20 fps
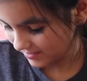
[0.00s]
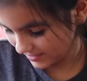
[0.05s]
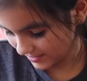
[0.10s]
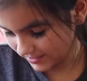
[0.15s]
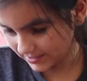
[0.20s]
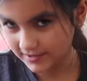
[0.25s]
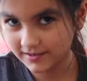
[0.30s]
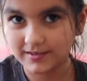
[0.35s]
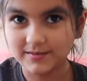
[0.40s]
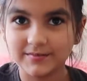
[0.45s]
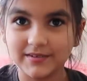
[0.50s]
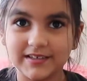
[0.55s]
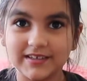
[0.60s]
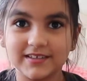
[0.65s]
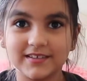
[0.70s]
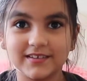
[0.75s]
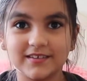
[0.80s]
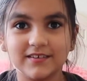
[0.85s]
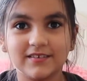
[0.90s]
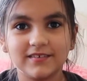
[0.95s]
I hurt
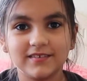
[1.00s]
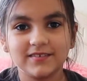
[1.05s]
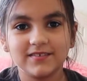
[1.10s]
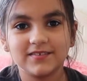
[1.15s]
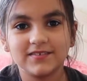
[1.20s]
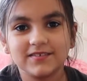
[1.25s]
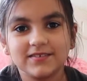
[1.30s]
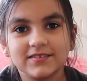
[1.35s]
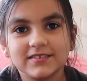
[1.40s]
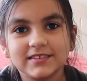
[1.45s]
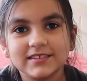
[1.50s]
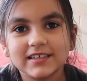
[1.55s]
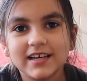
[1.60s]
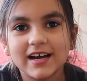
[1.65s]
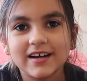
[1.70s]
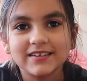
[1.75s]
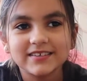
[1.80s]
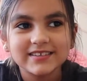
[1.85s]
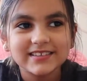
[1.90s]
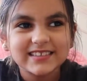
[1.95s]
myself.
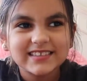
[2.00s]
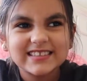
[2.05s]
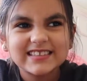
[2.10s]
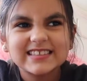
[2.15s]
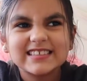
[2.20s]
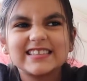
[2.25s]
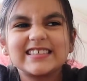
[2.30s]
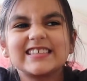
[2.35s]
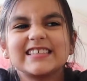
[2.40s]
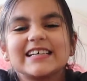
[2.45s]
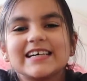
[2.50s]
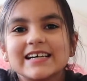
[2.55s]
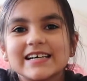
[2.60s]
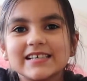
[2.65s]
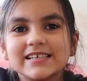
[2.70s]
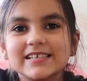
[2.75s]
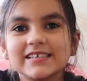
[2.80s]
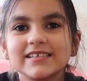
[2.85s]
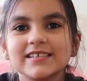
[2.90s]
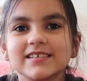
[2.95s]
How
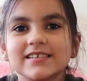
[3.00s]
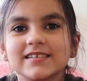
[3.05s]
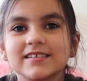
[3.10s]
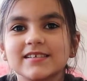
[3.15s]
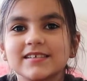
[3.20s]
sad.